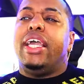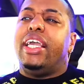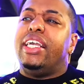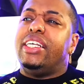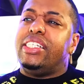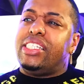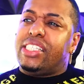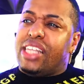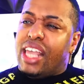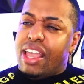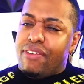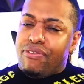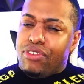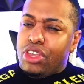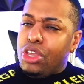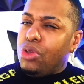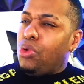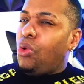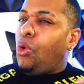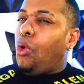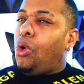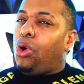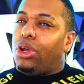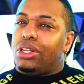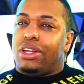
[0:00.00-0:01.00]
He's giving
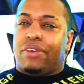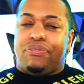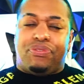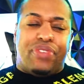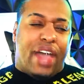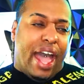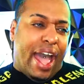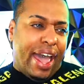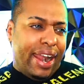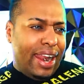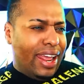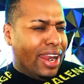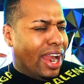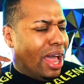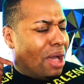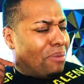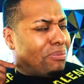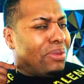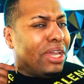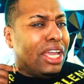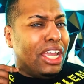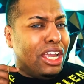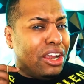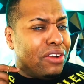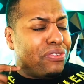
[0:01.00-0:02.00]
you all of that, and
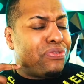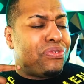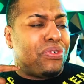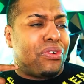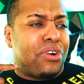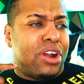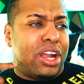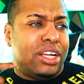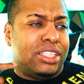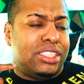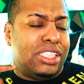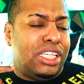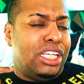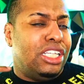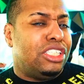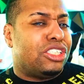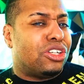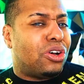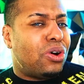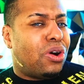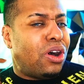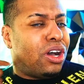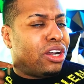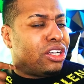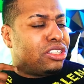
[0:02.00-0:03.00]
I'm here for it,
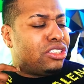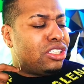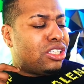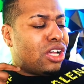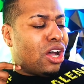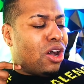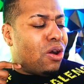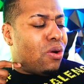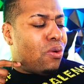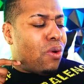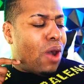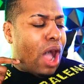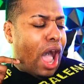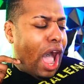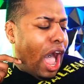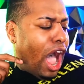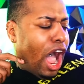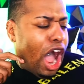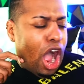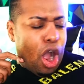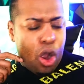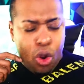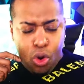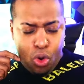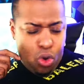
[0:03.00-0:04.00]
T-Dog. So,
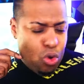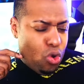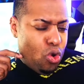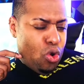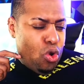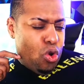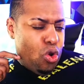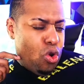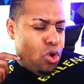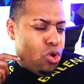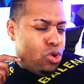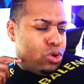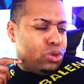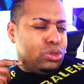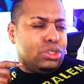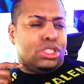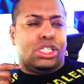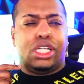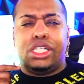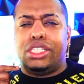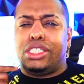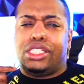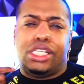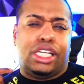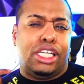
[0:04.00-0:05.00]
ow
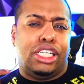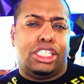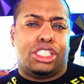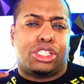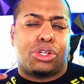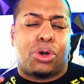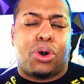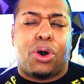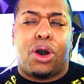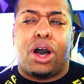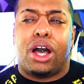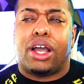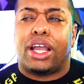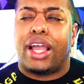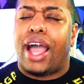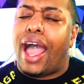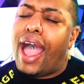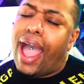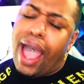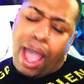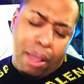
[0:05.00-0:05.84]
to T-Dog.